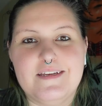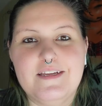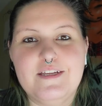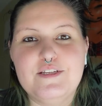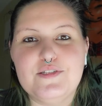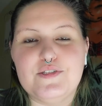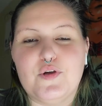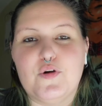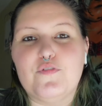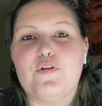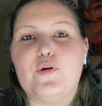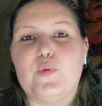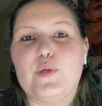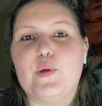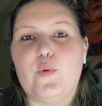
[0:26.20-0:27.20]
So
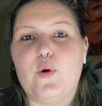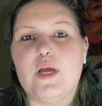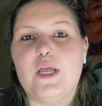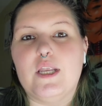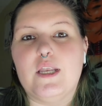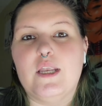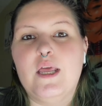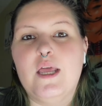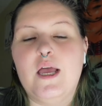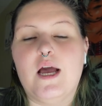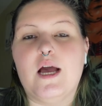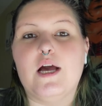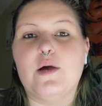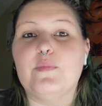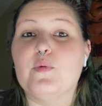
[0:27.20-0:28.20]
for week one,
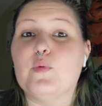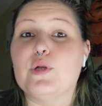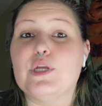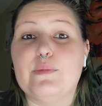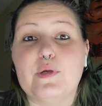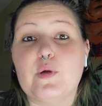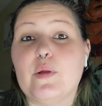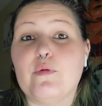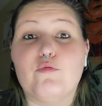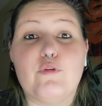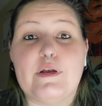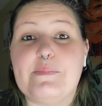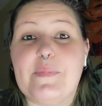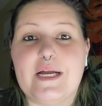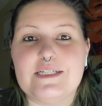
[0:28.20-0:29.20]
we're going to be going
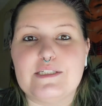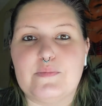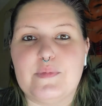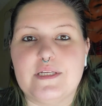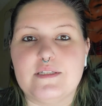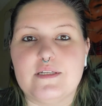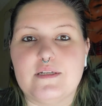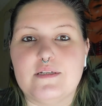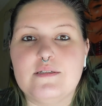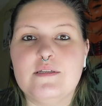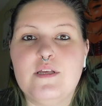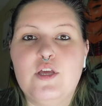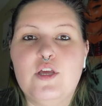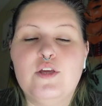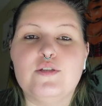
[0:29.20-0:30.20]
right back to basics.
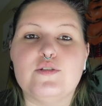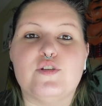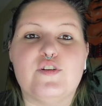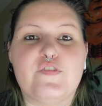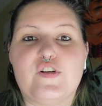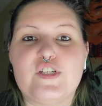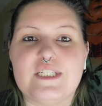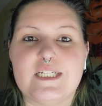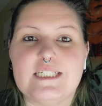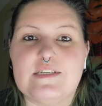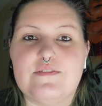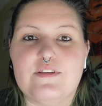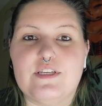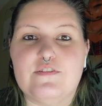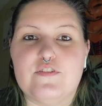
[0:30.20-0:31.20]
So your first
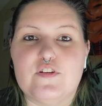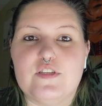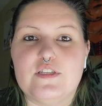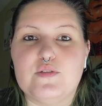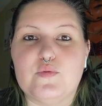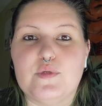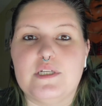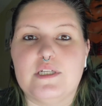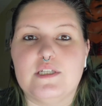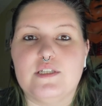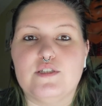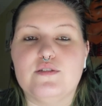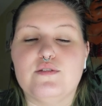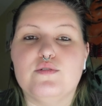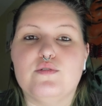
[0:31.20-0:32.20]
activity for this week
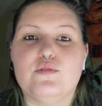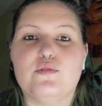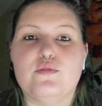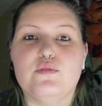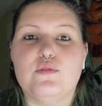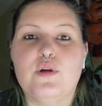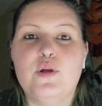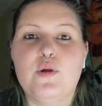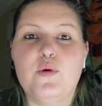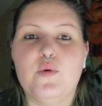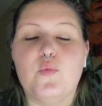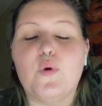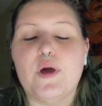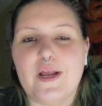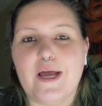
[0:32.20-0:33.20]
is to
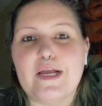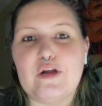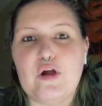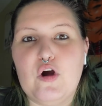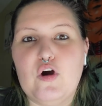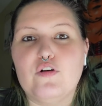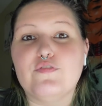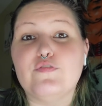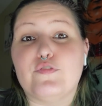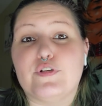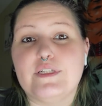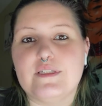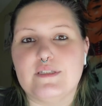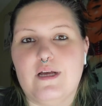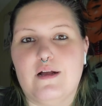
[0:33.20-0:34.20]
what I call
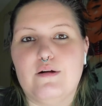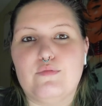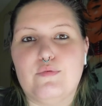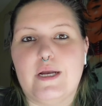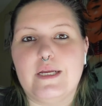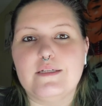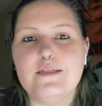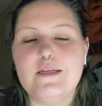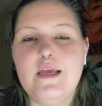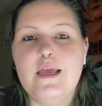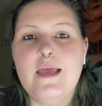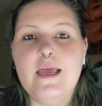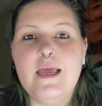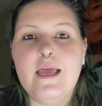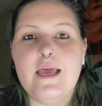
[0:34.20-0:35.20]
freestyle write.
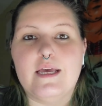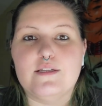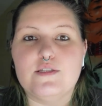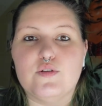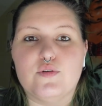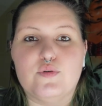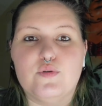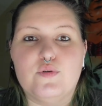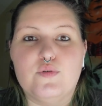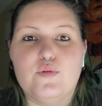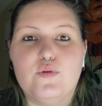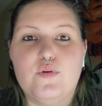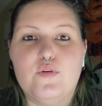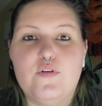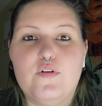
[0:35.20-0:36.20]
And so
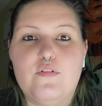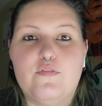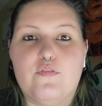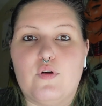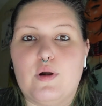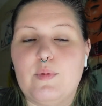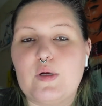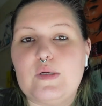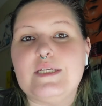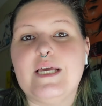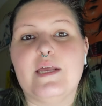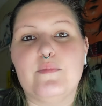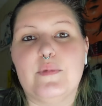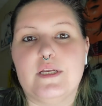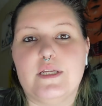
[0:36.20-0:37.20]
for about
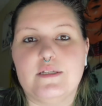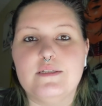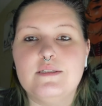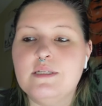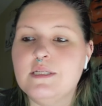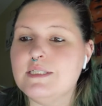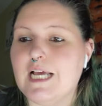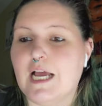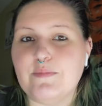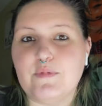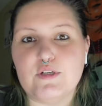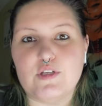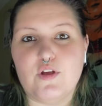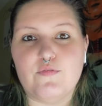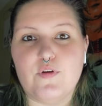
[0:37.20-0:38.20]
10 minutes, time
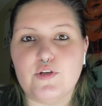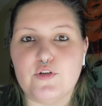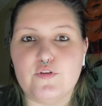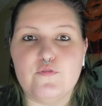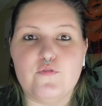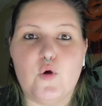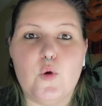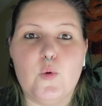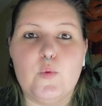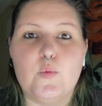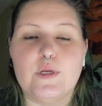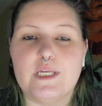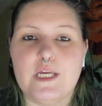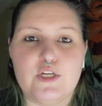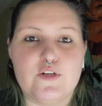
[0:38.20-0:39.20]
yourself on your phone,
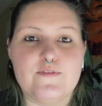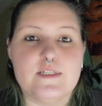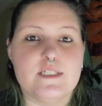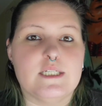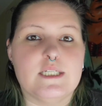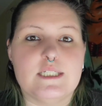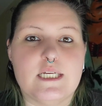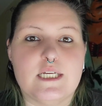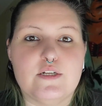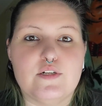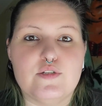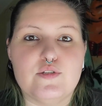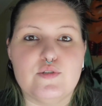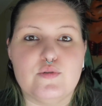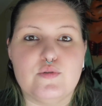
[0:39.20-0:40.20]
get your facilitator
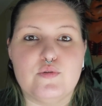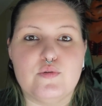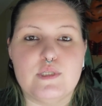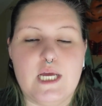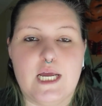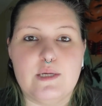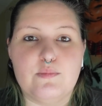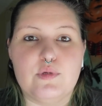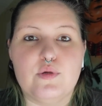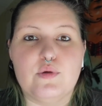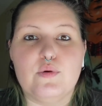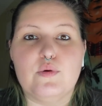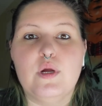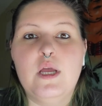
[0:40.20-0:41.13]
to time you.